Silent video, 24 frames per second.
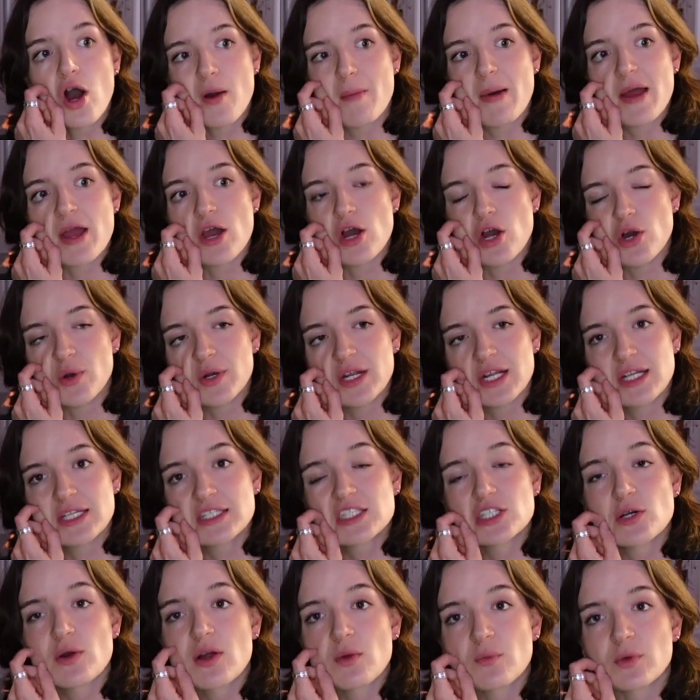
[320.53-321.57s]
on my own.
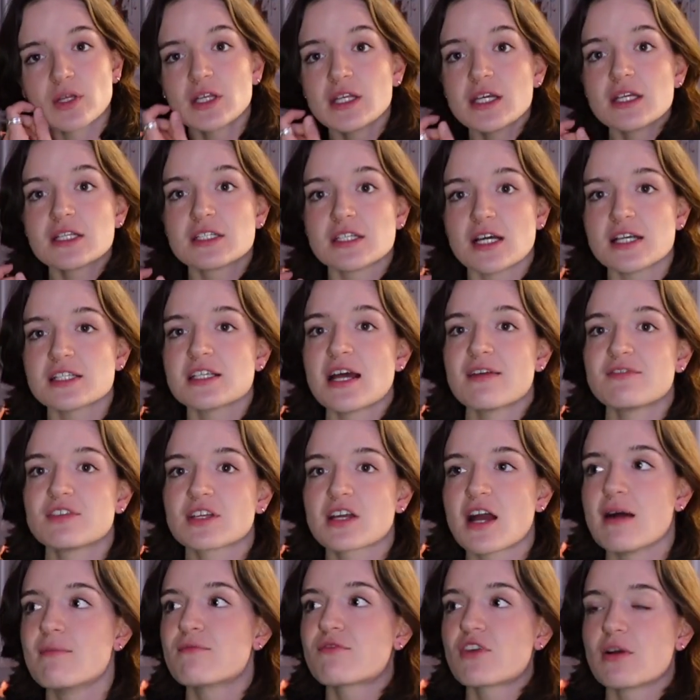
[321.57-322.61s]
And so it really does have
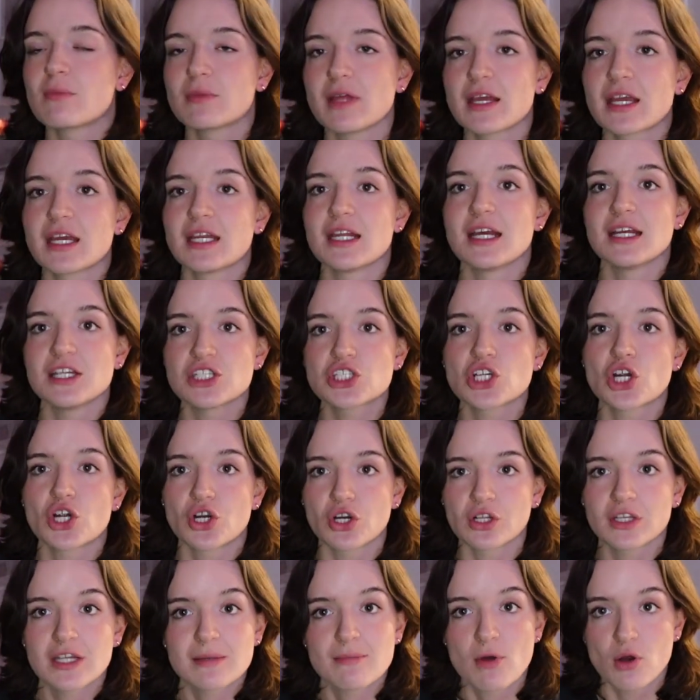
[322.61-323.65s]
to come from like an
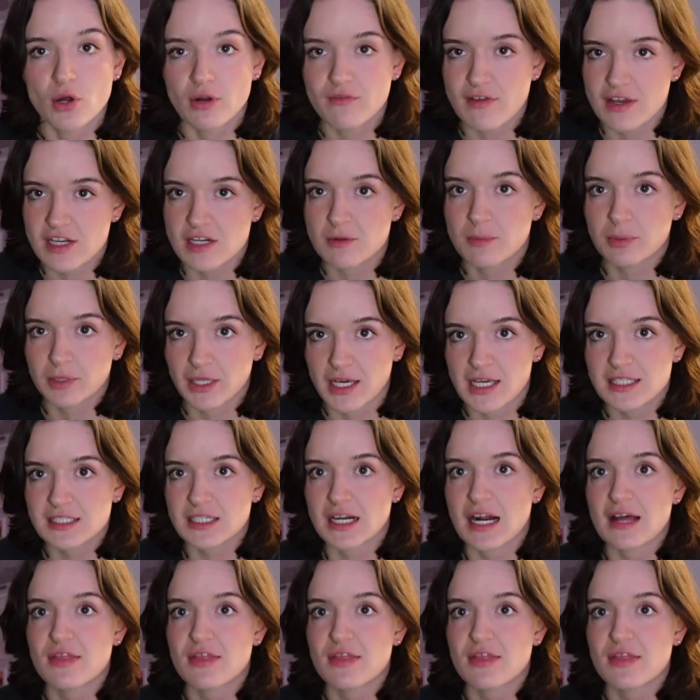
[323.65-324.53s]
internally motivated place.